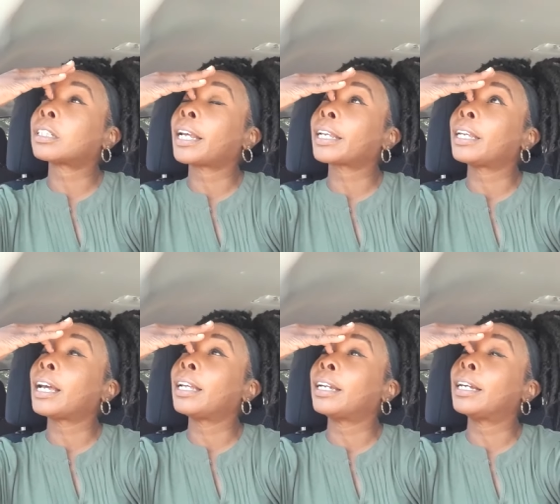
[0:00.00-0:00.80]
Like,
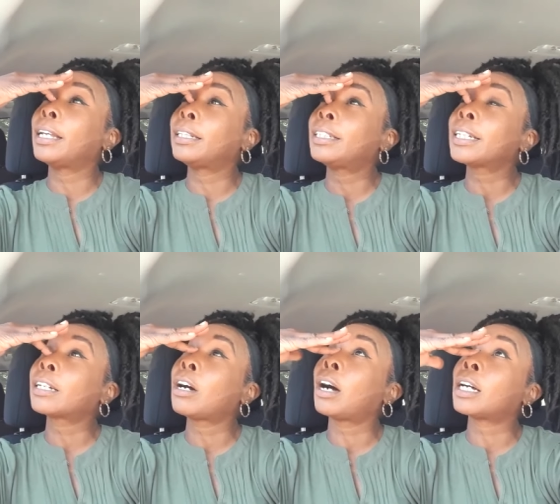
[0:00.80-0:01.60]
it didn't
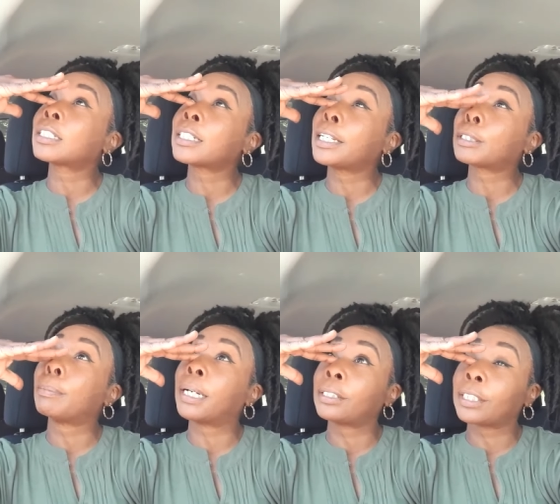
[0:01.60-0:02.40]
cost as
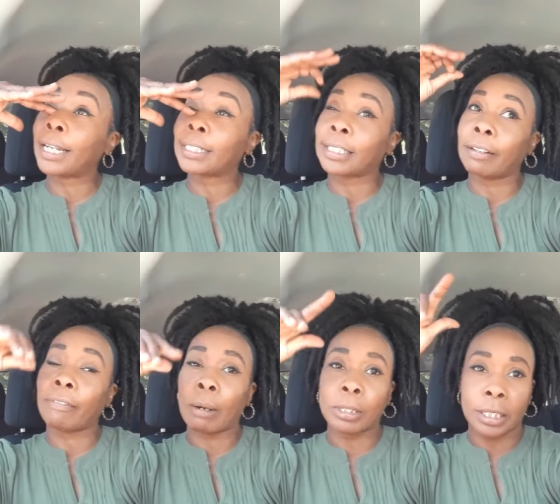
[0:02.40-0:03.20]
much as
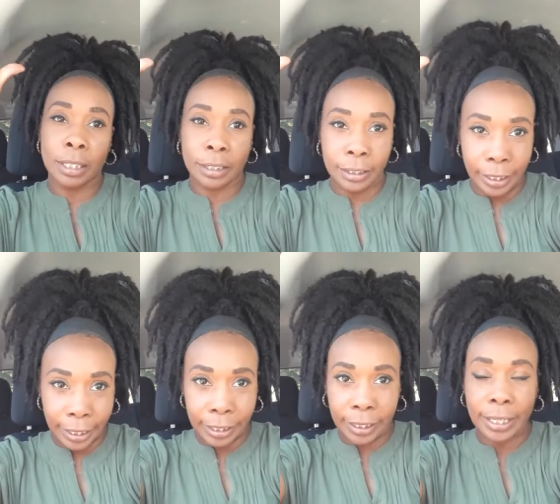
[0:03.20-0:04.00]
if I was going to
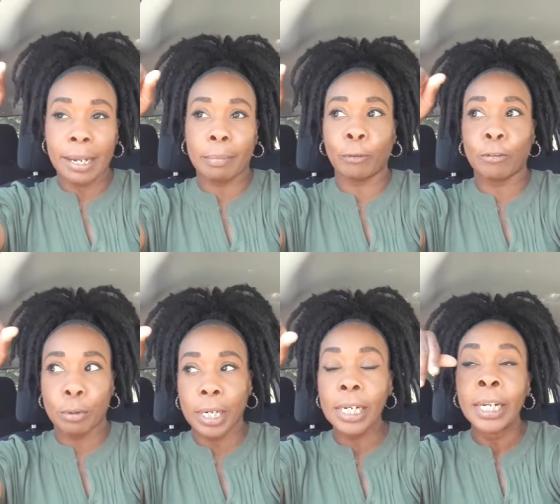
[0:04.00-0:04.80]
get it the night
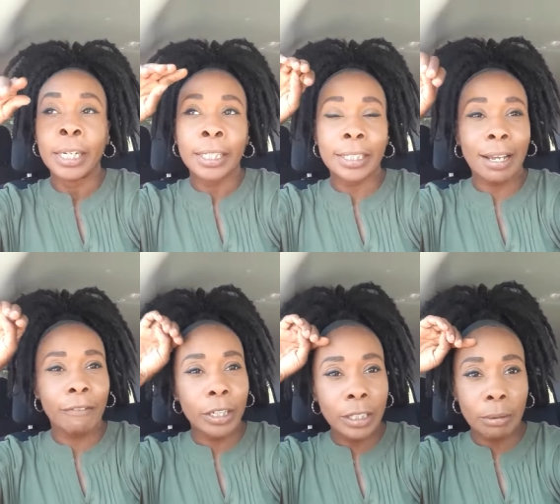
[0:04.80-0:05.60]
before. Because
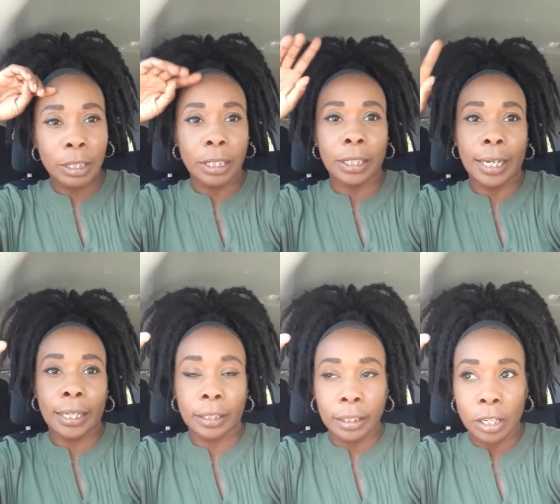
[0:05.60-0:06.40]
at first I was going to
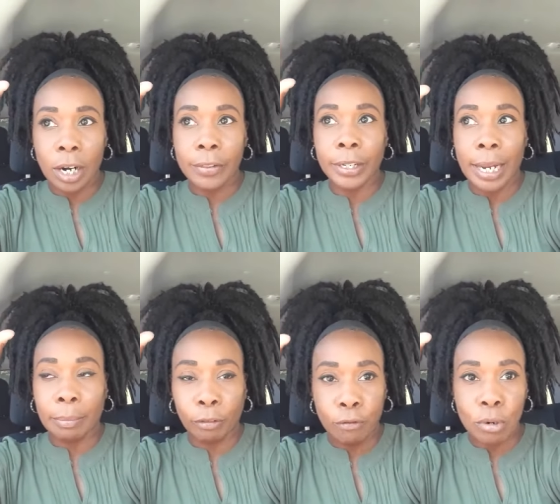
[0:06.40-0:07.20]
like get the car the
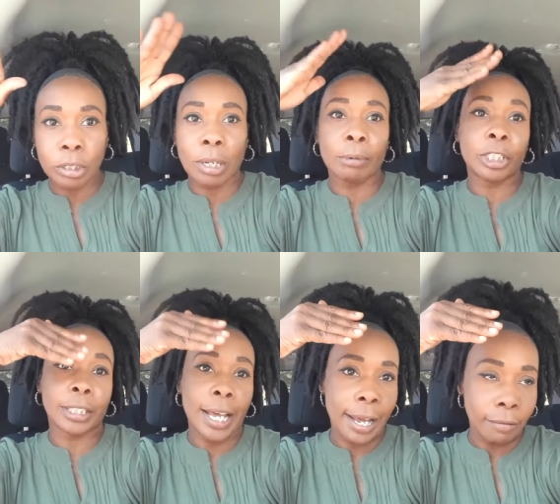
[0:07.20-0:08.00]
night before, so I would
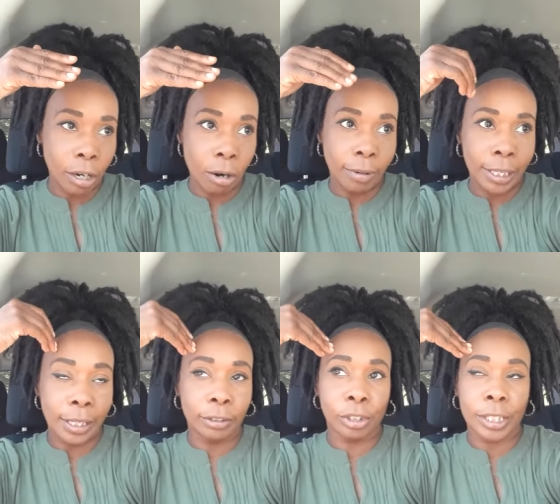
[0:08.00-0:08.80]
just have it
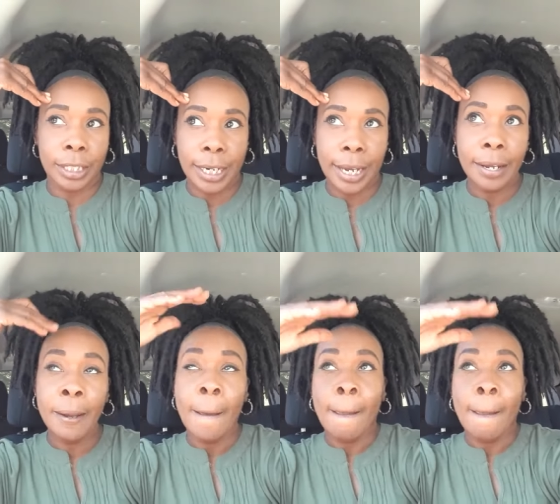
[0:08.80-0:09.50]
already during the day.